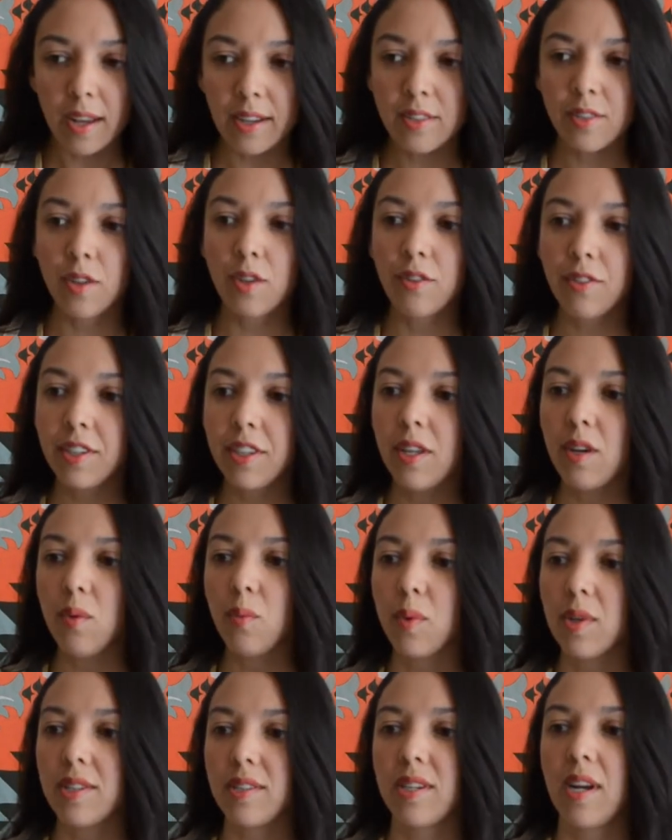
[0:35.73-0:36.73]
So it really
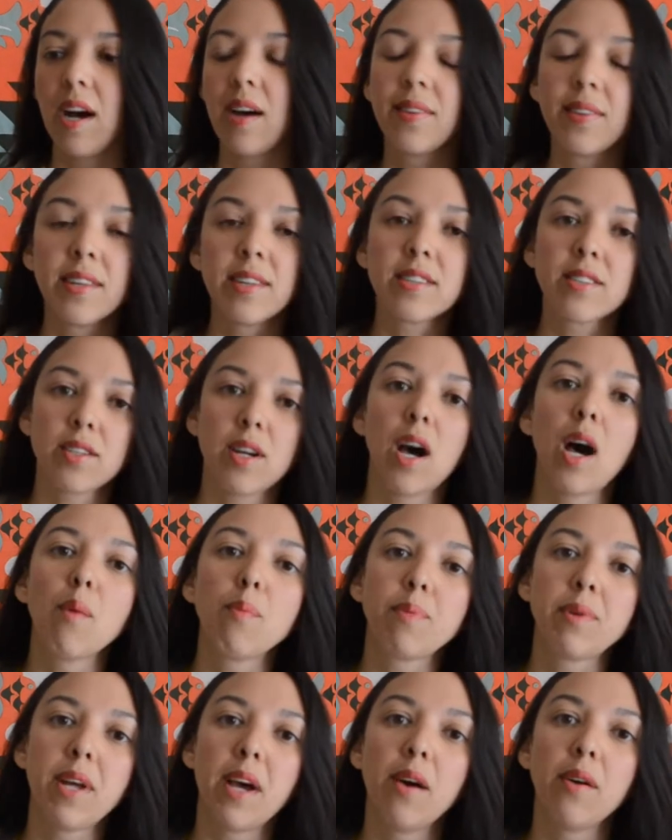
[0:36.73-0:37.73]
was not this
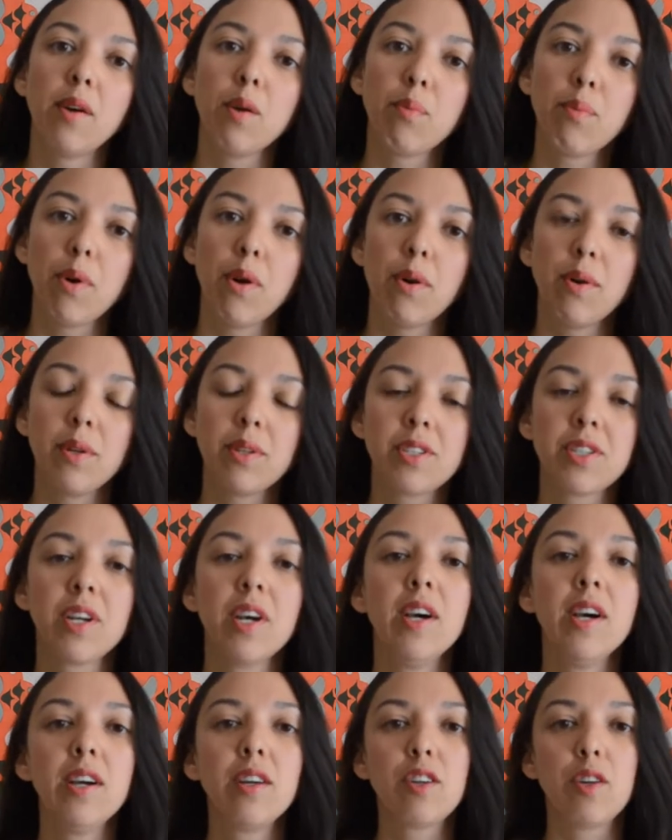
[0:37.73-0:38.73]
top-down approach
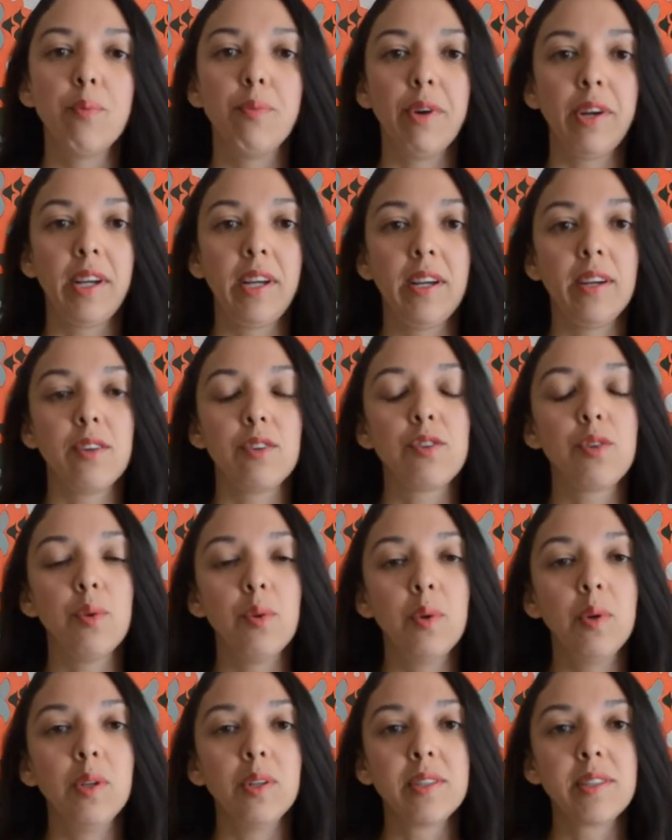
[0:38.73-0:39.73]
to bringing in
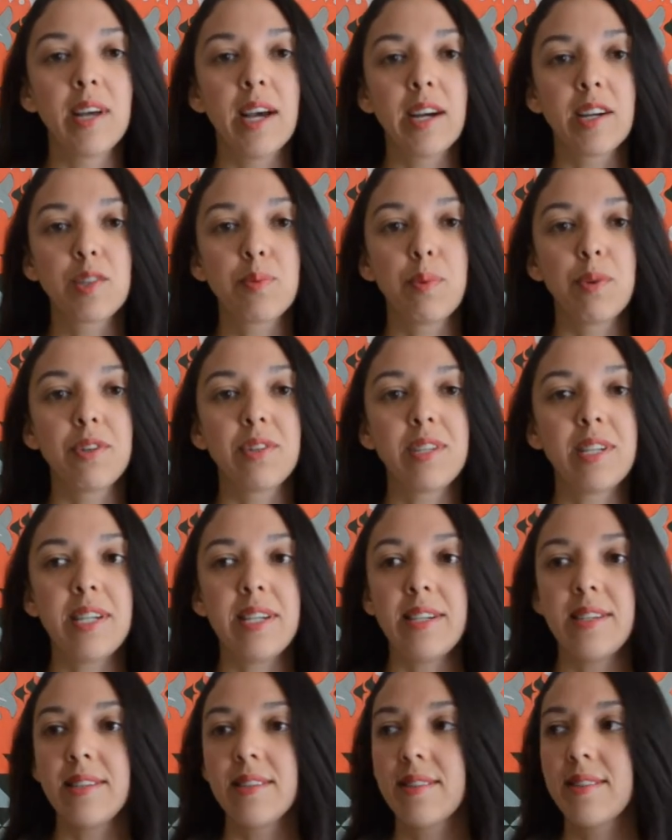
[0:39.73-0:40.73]
tools,
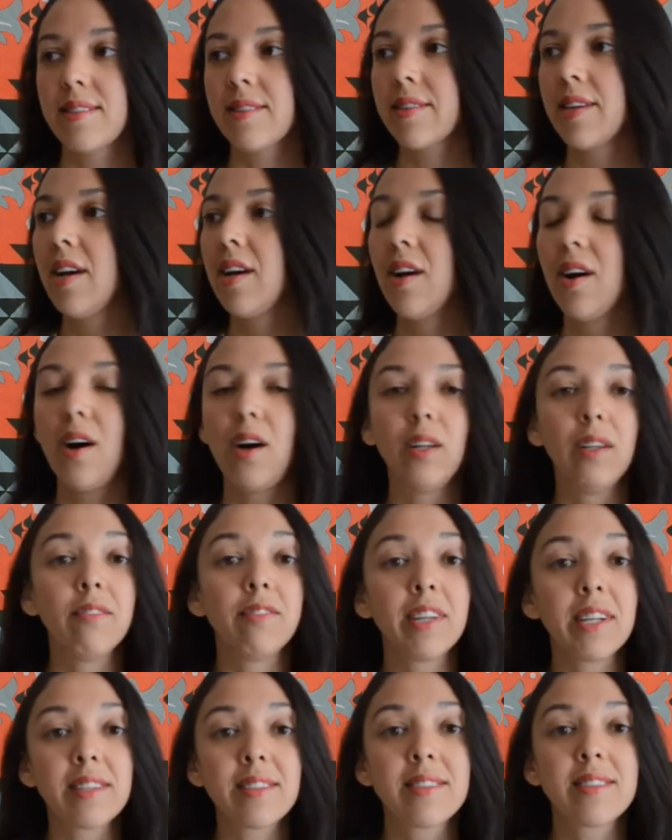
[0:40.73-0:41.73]
expertise, all
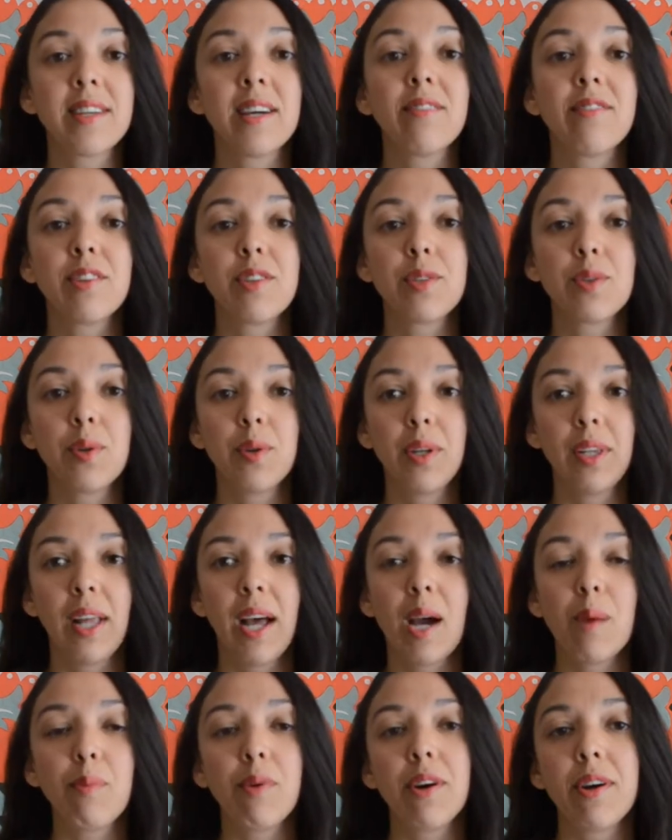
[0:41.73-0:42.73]
of that stuff into a
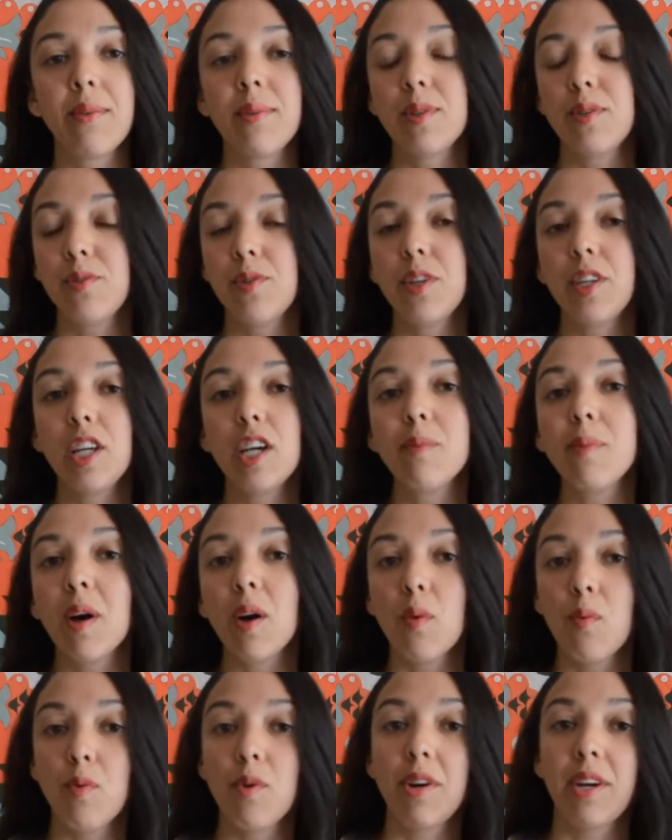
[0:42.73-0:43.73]
library. It was really
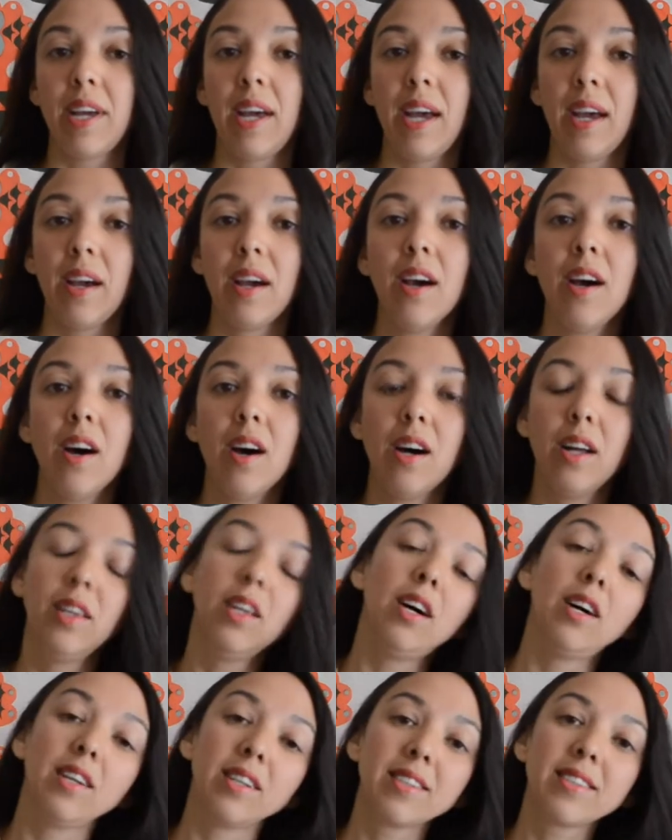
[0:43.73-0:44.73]
about working
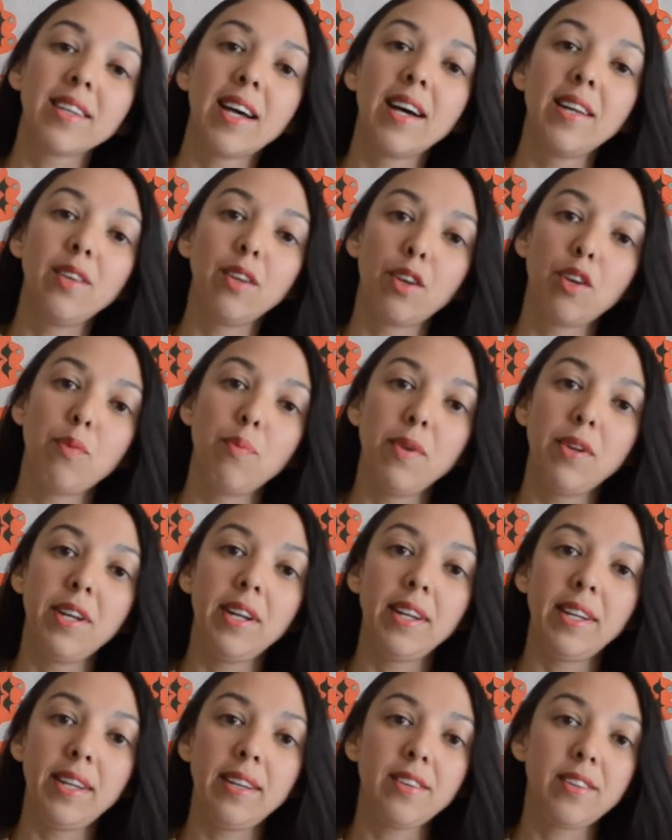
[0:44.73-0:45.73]
alongside the
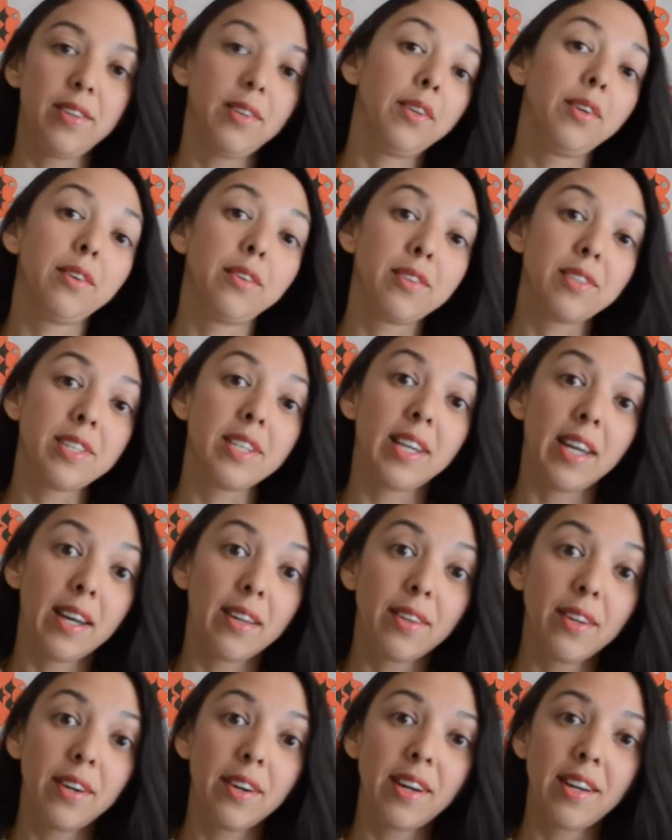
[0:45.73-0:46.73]
community to learn
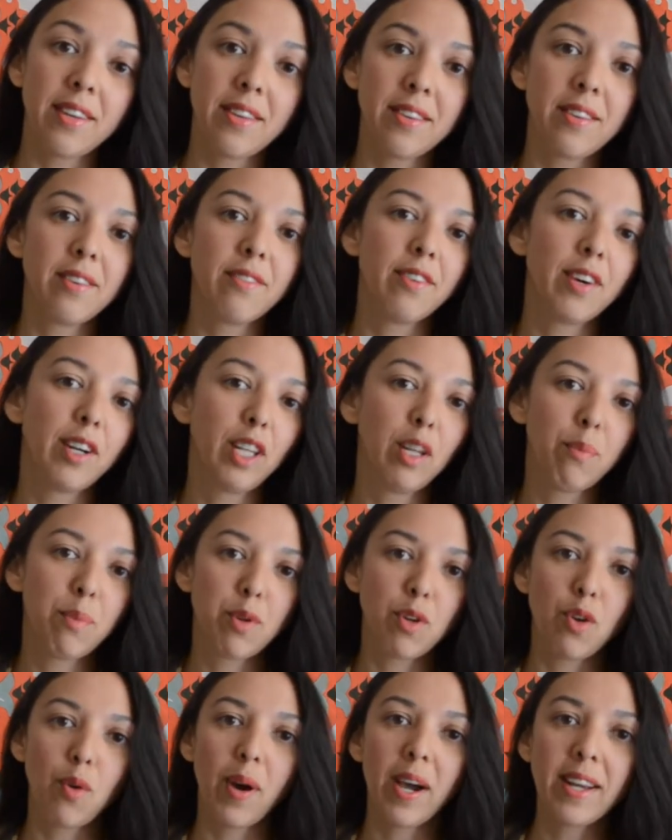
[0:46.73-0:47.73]
together and to develop
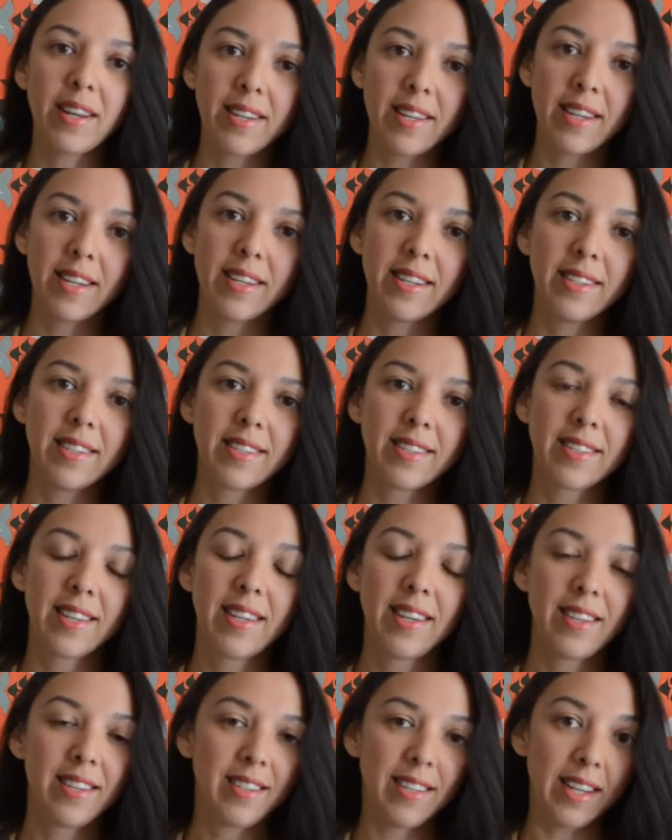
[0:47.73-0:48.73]
new ideas
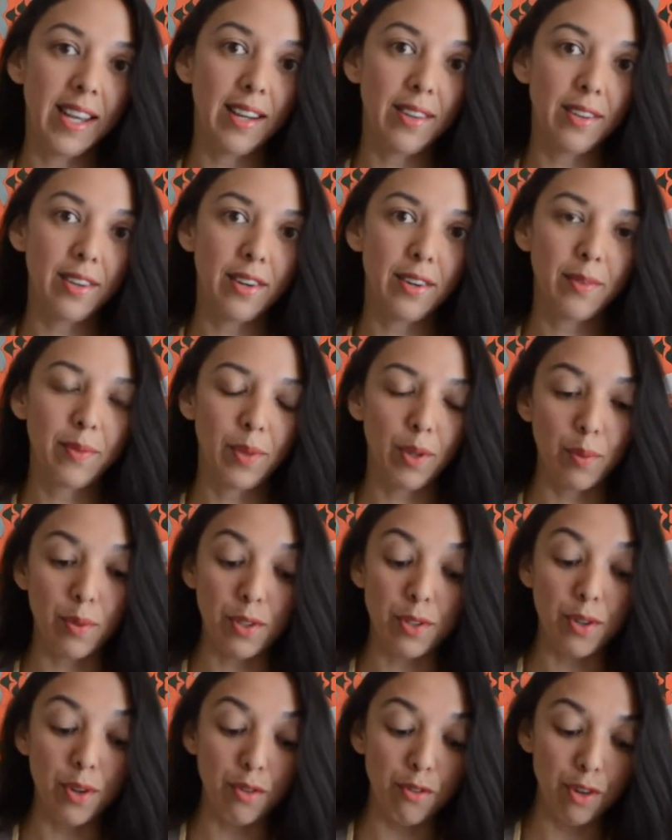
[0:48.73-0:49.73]
together. There
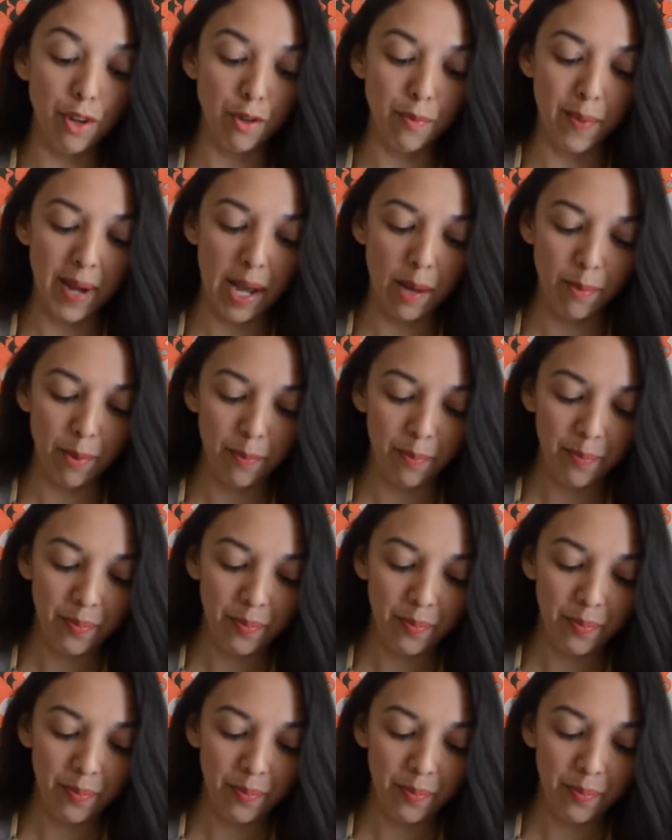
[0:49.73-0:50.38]
was no roadmap.